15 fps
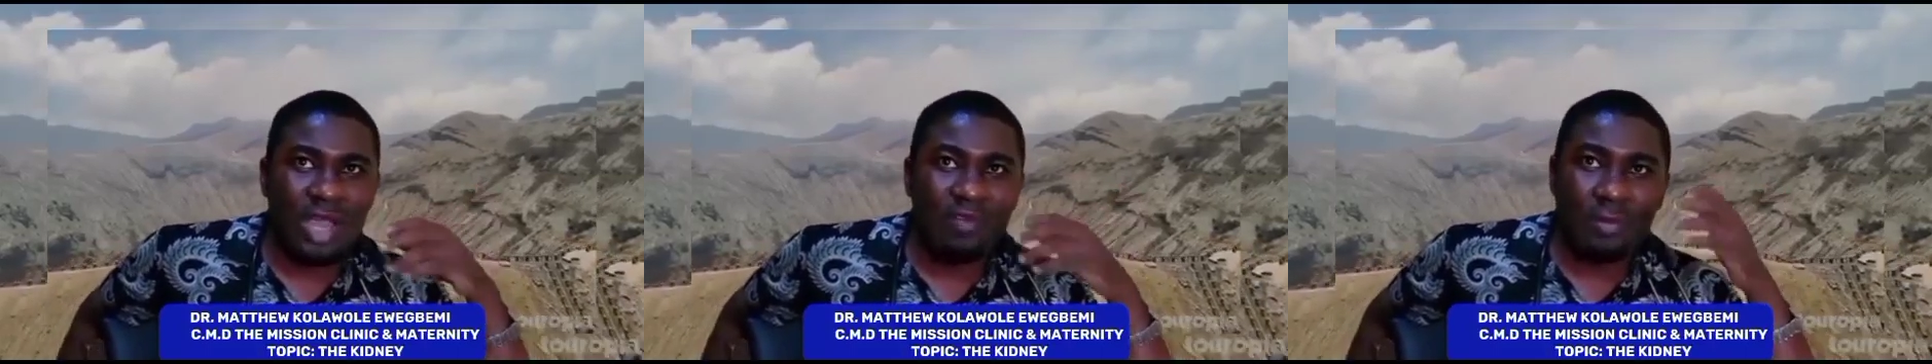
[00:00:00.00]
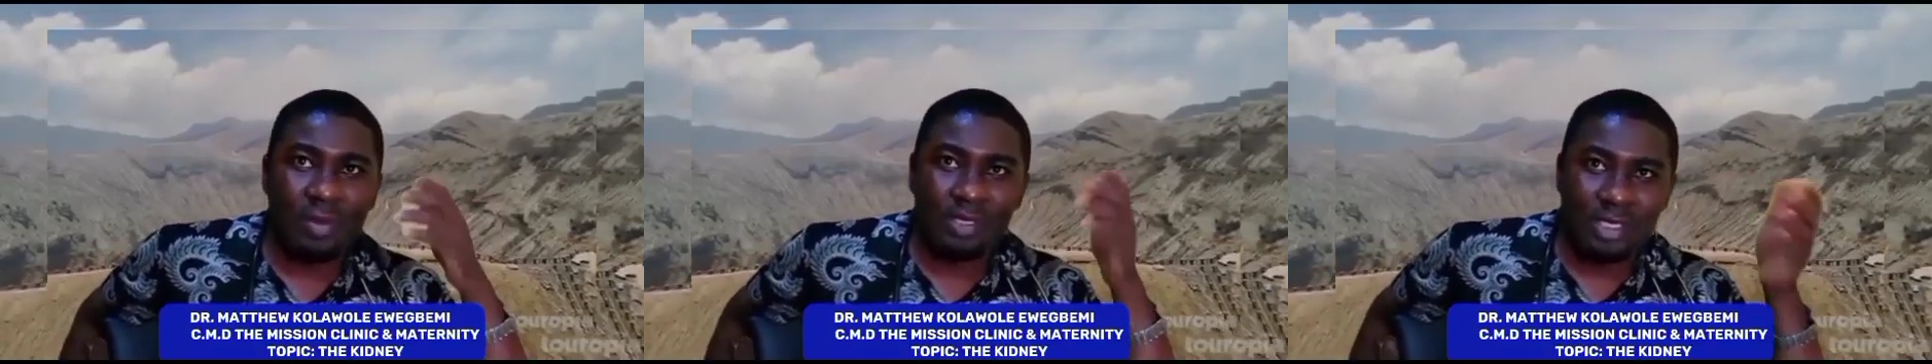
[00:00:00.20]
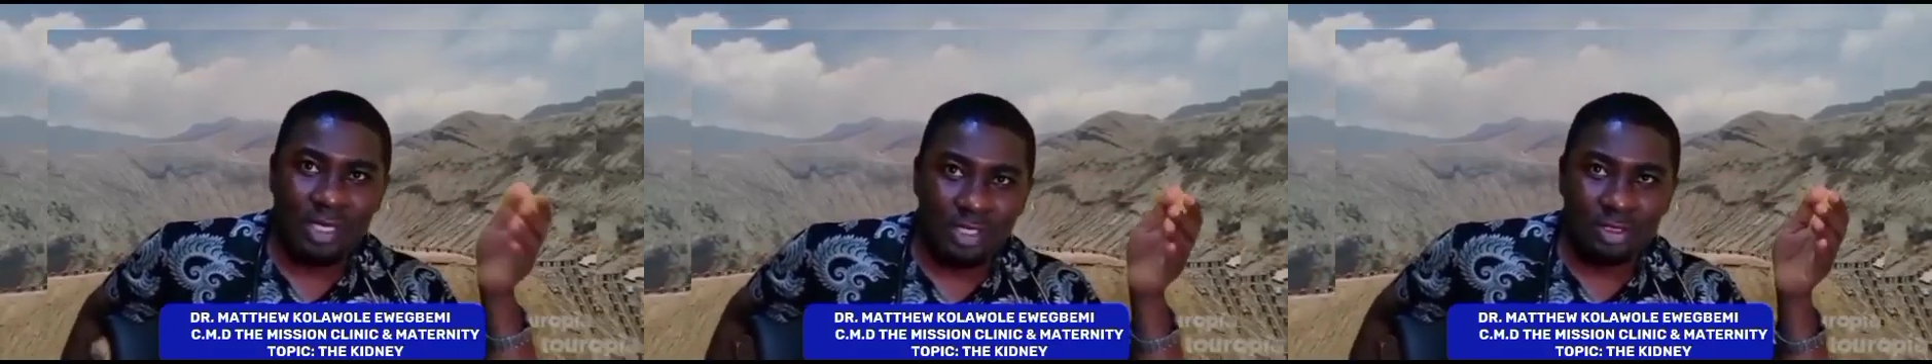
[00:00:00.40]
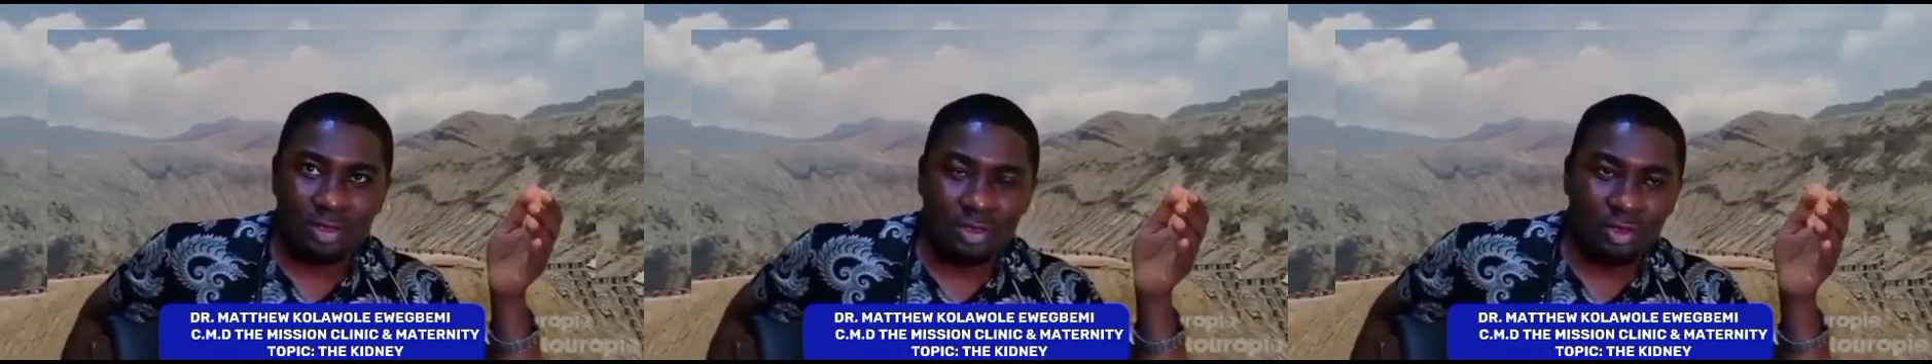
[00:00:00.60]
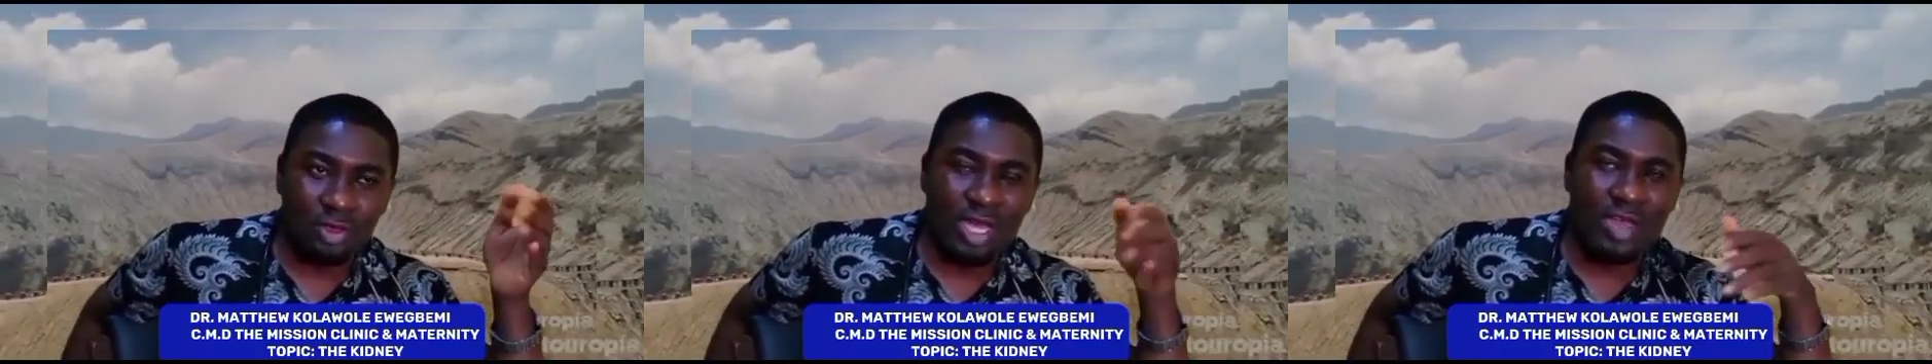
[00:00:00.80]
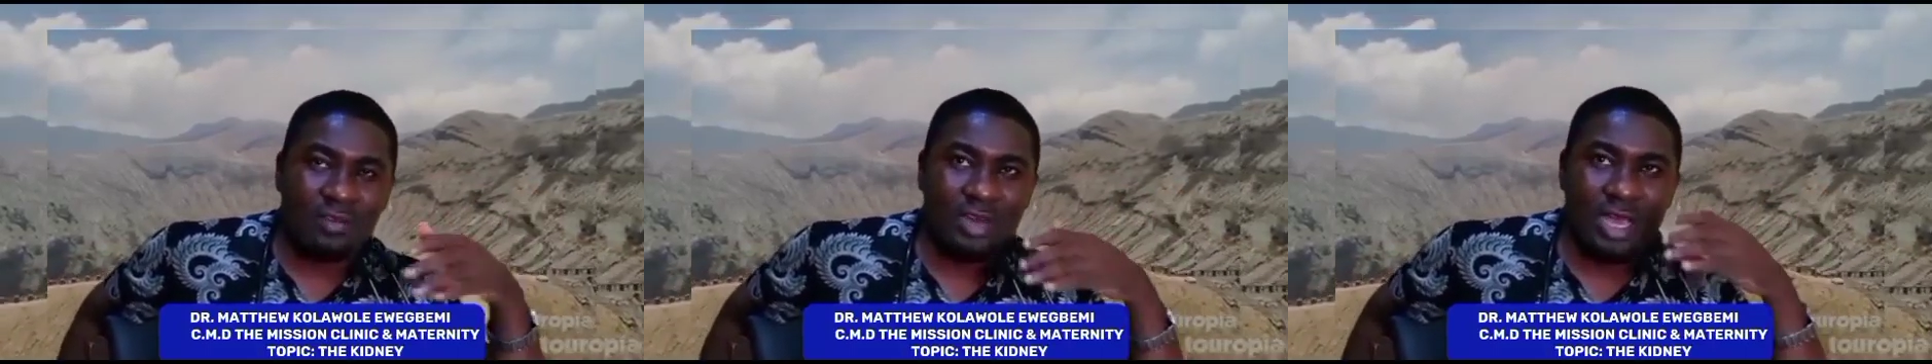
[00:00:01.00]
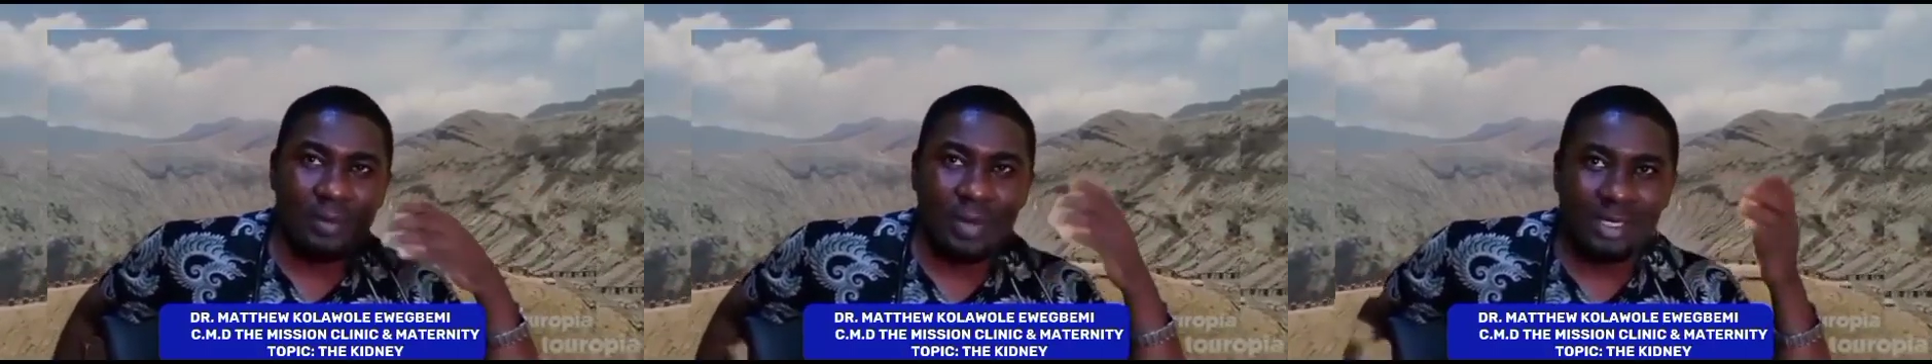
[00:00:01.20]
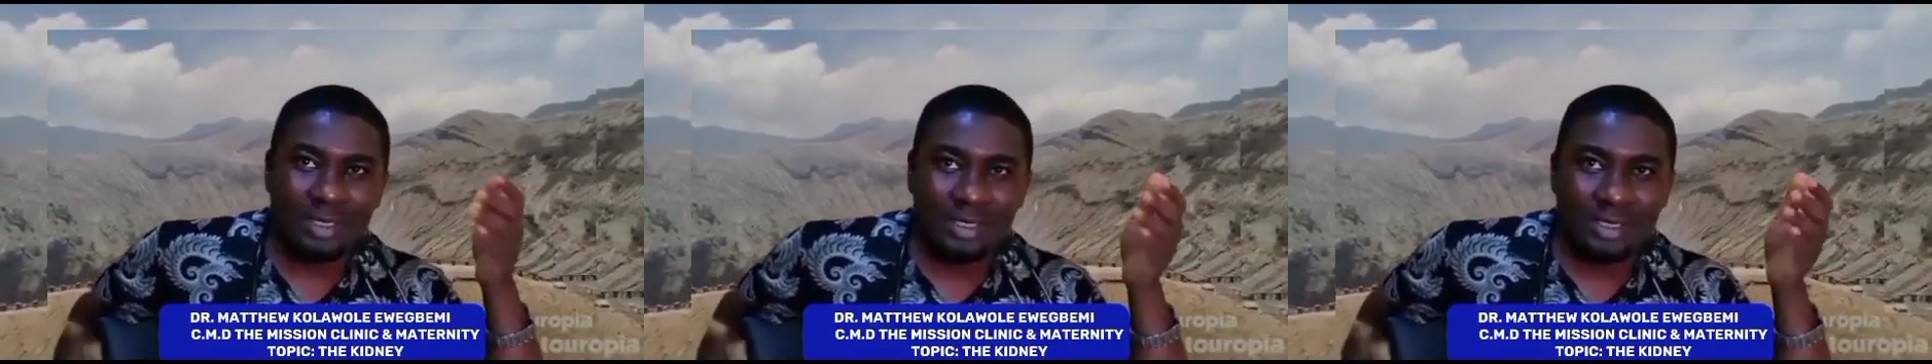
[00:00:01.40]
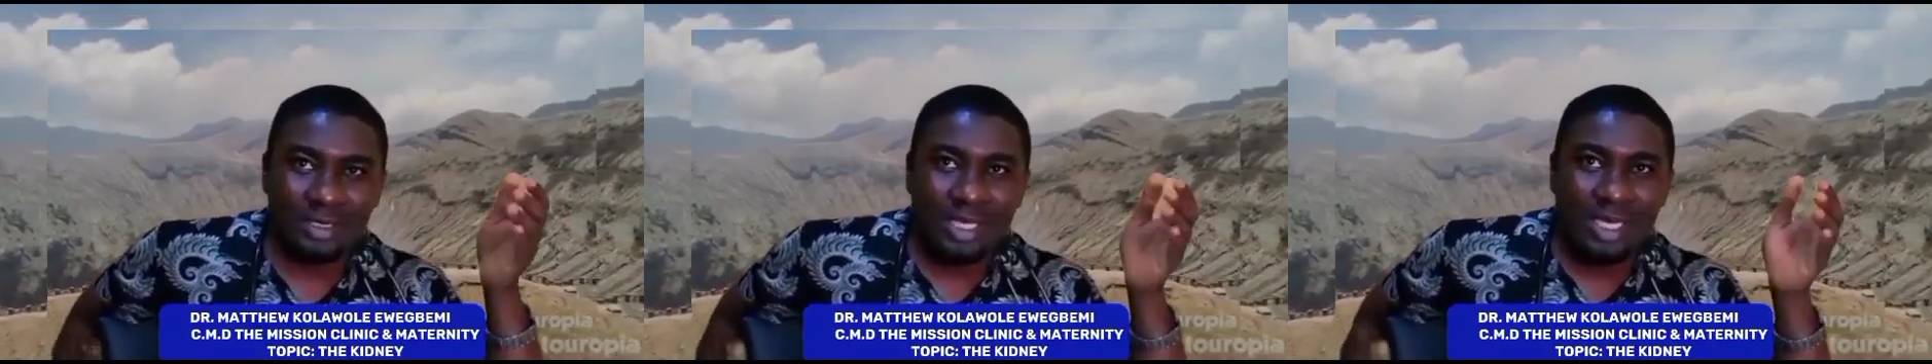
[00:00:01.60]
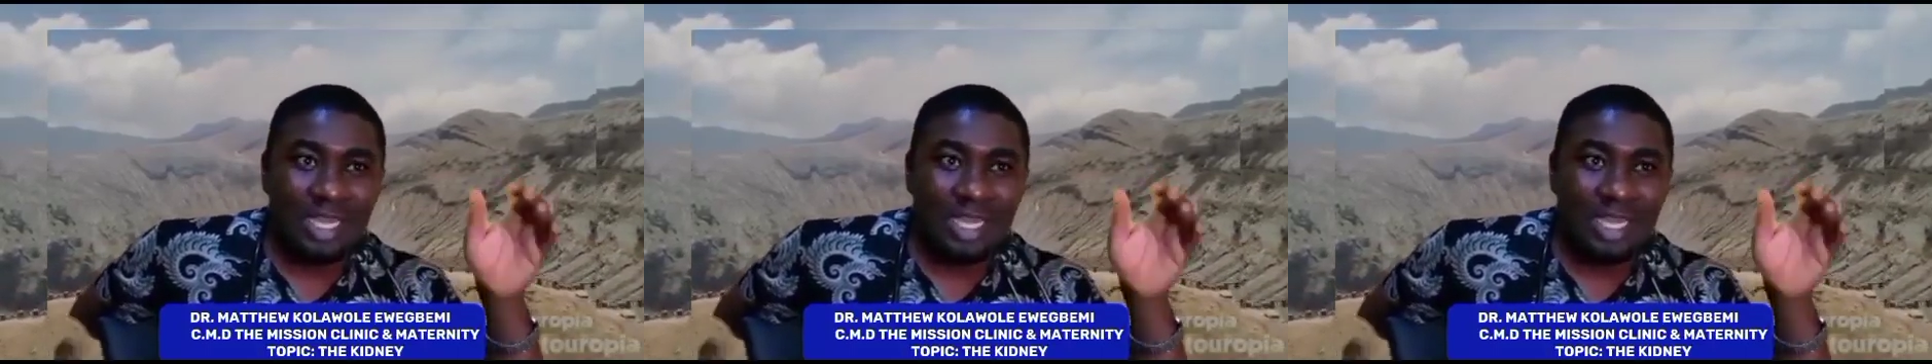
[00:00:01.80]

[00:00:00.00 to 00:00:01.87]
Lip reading: hypertension, you have diabetes,